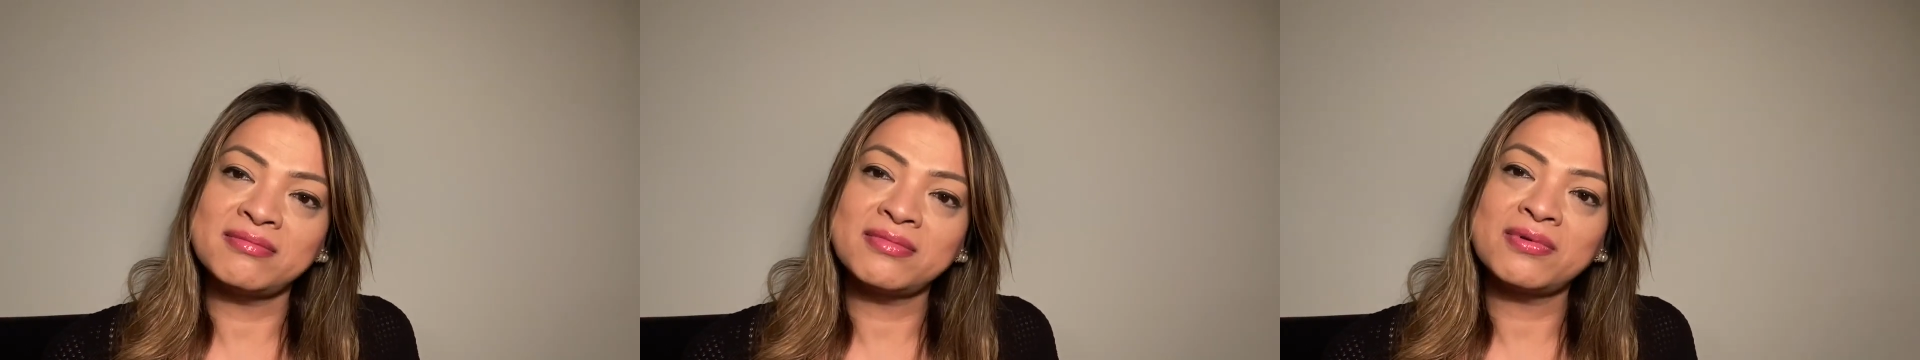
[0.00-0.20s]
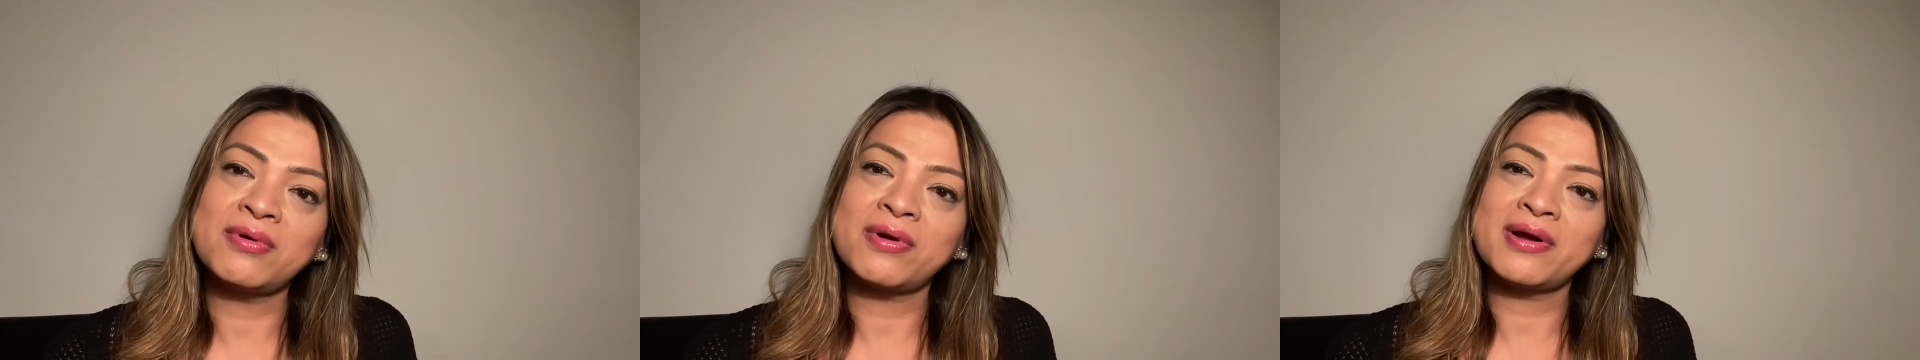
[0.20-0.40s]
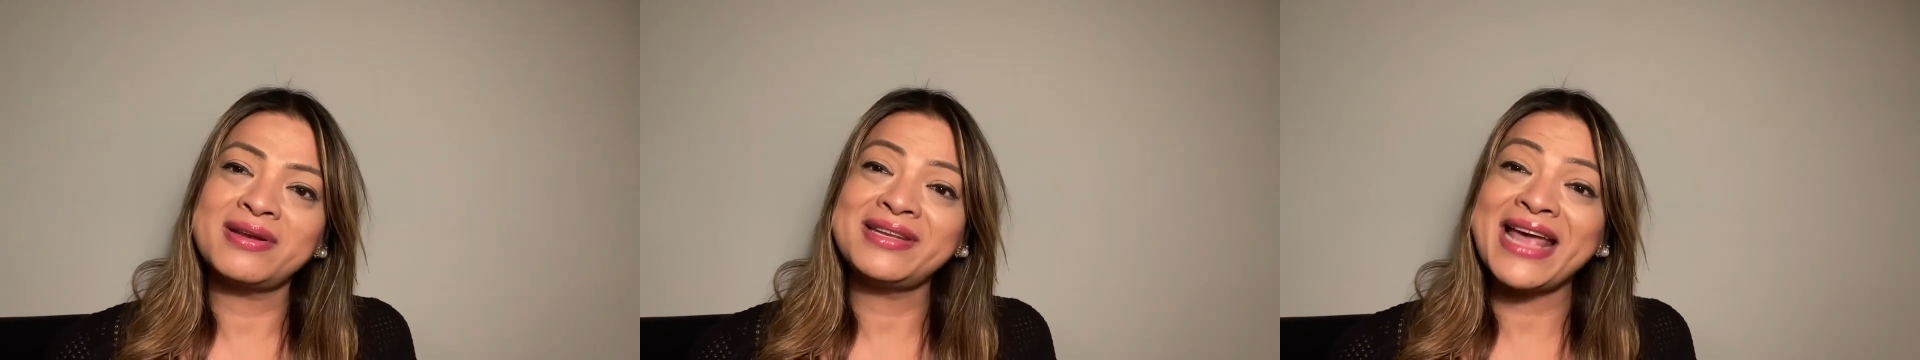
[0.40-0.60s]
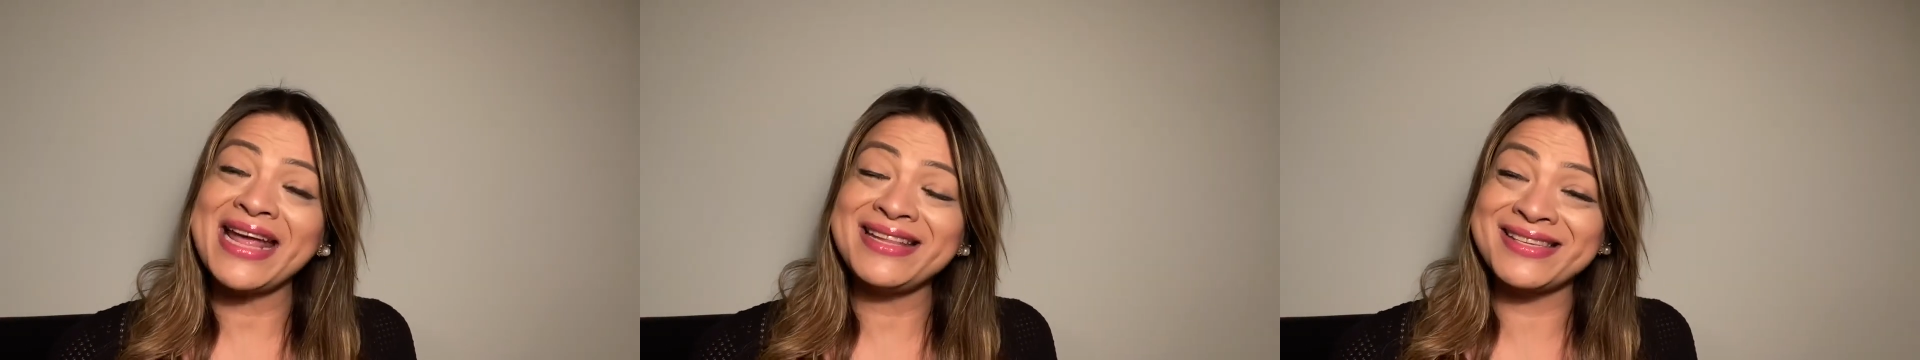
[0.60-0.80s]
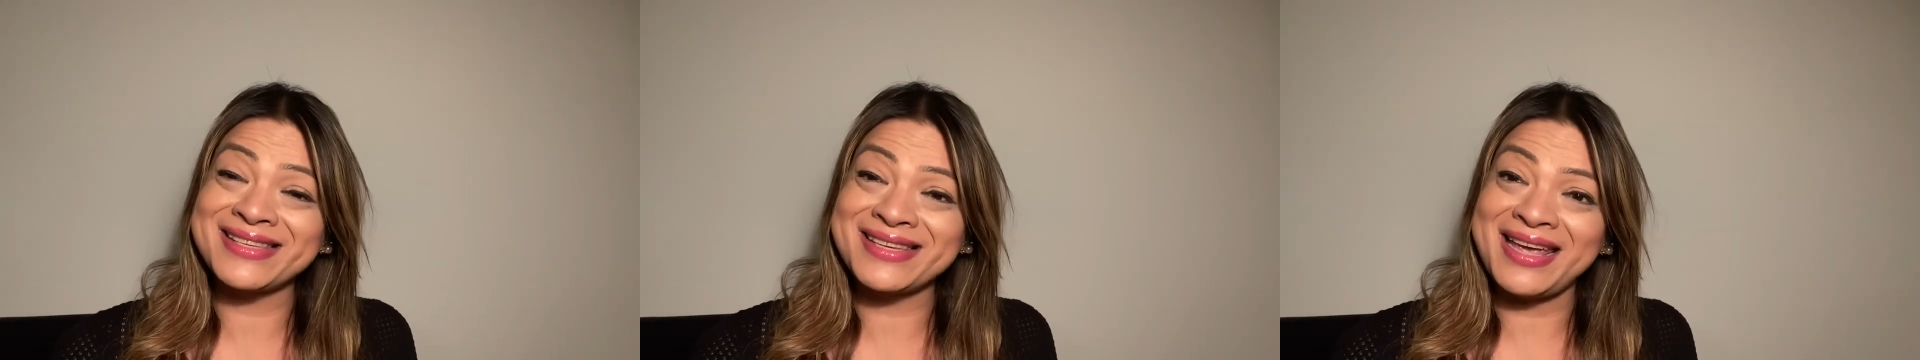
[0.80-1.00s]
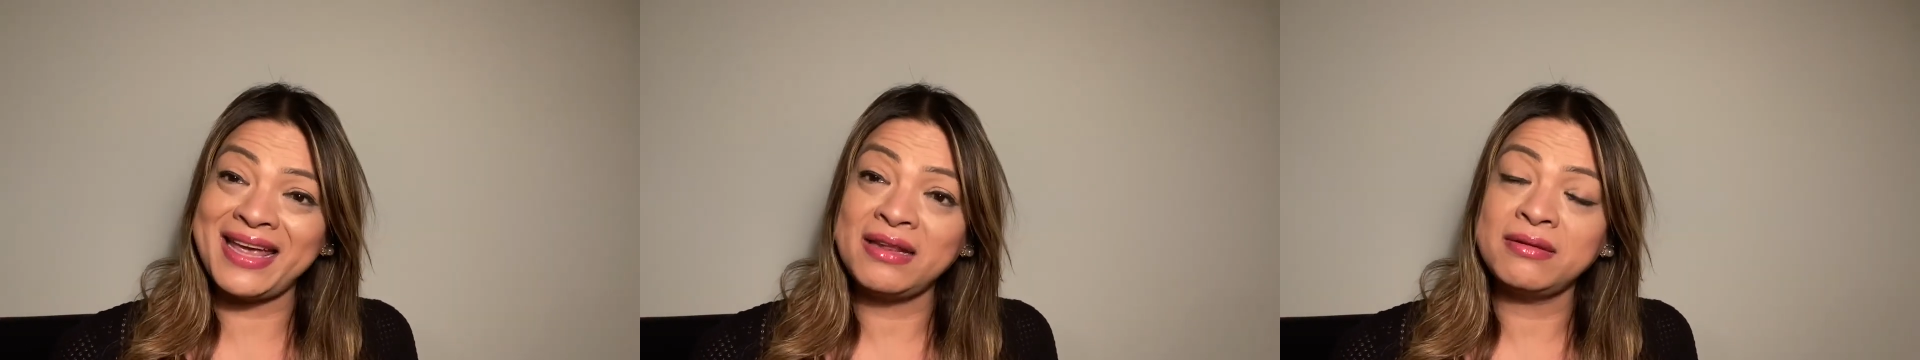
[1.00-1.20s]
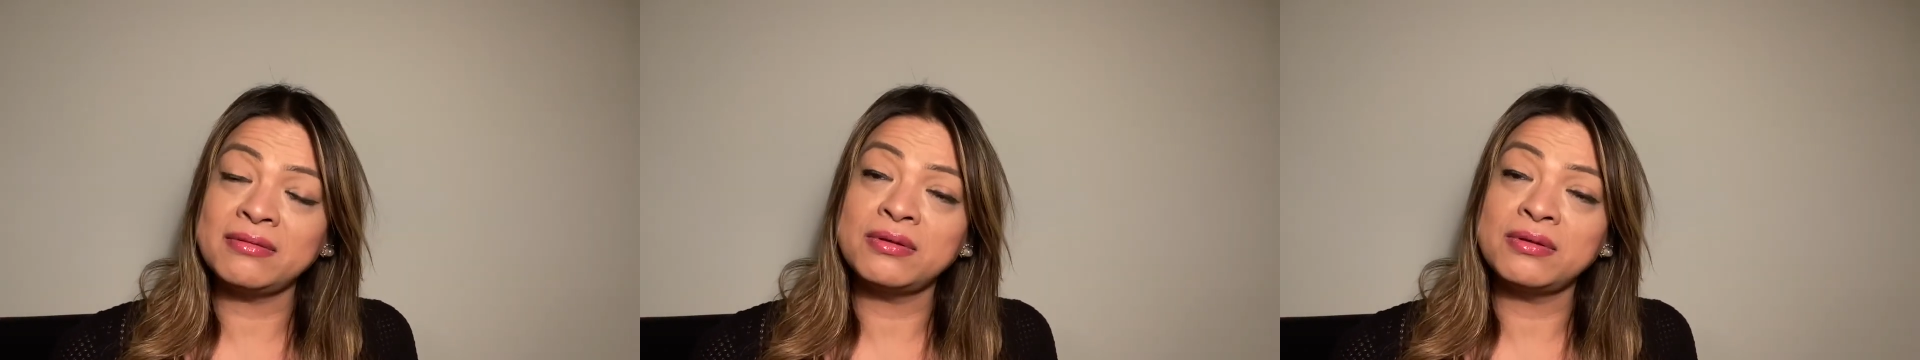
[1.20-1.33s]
or light-skinned.